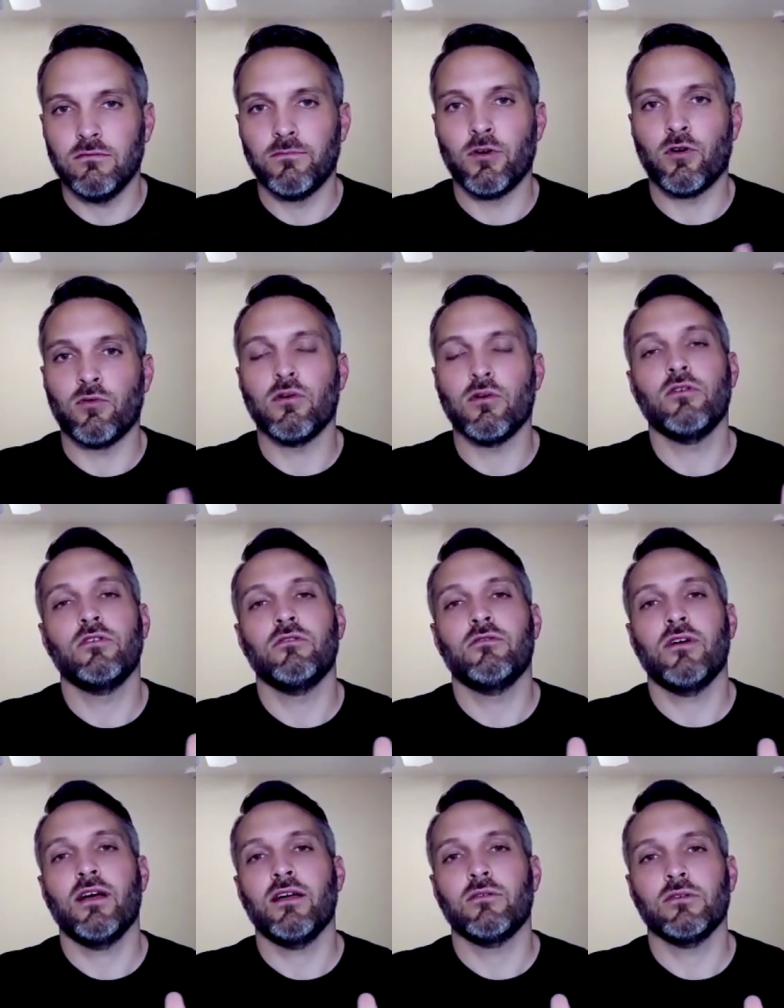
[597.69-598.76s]

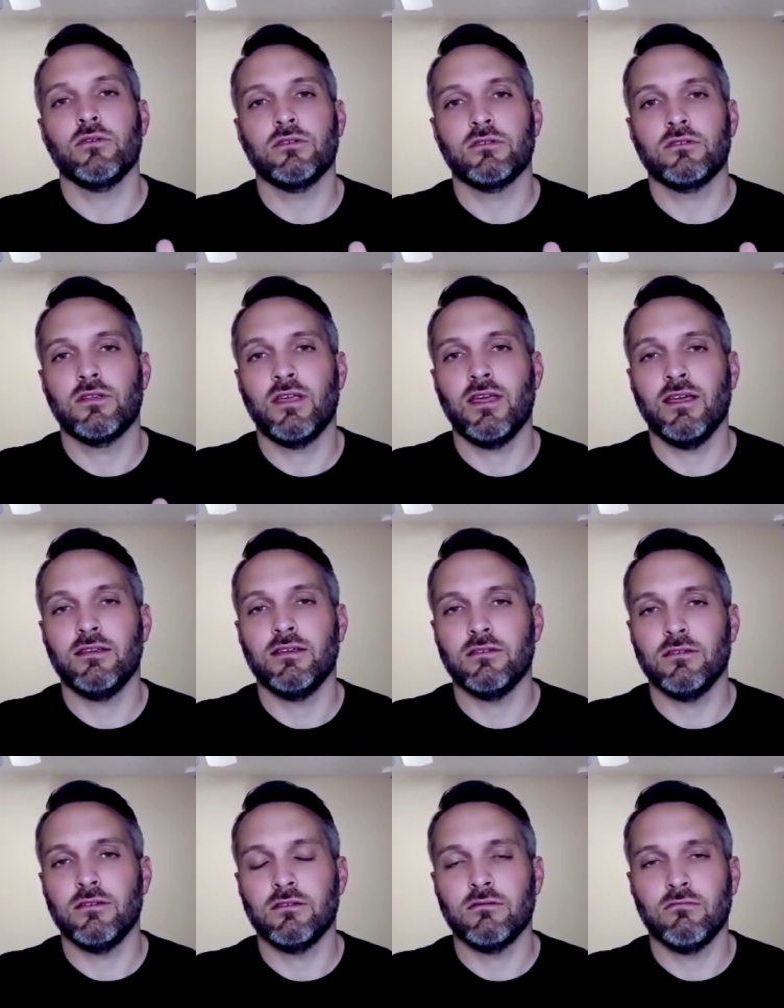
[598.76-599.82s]
coronavirus
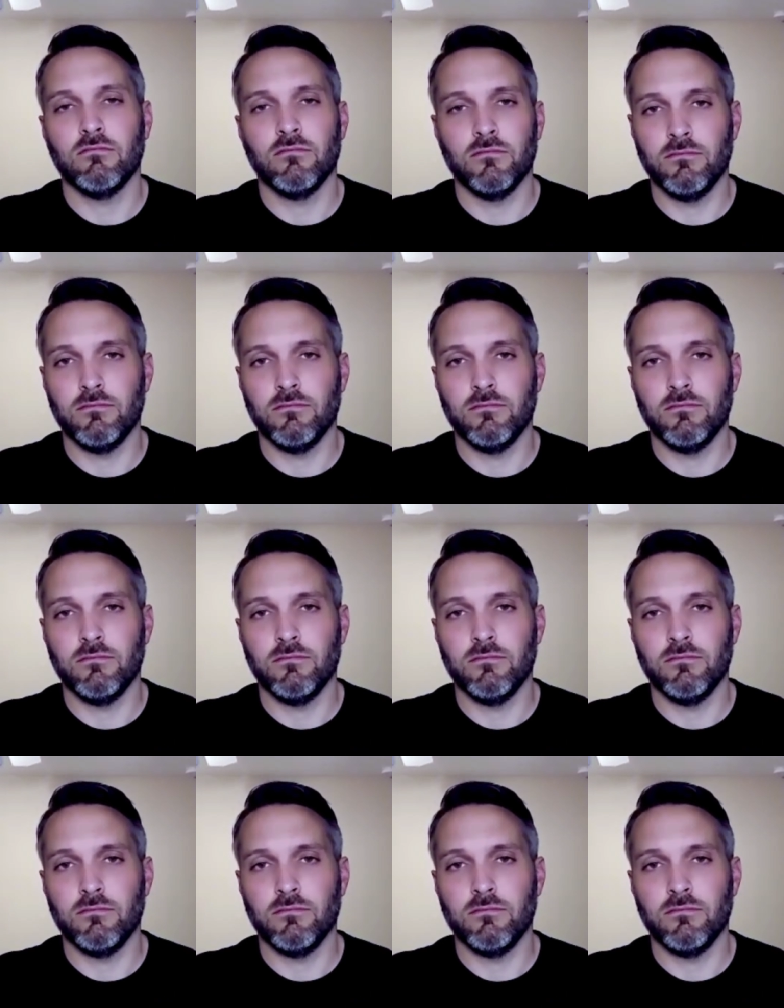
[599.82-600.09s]
cases